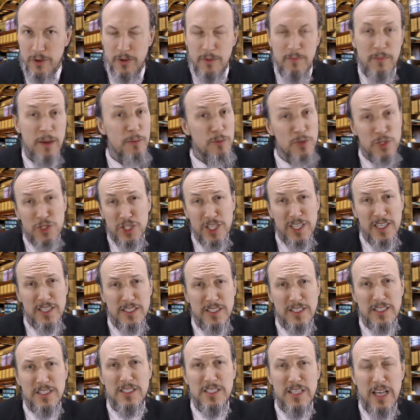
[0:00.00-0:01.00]
Remember,
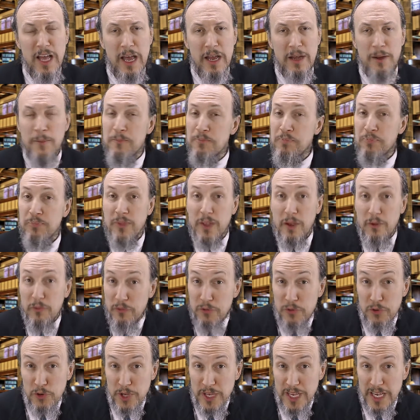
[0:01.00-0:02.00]
Jesus said,
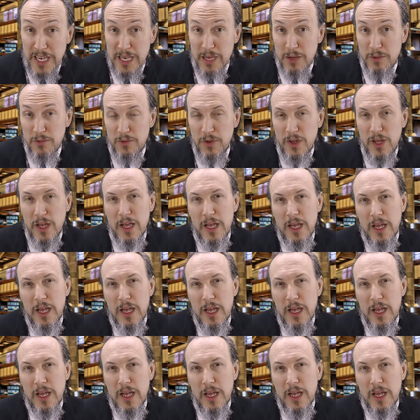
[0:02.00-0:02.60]
Forgive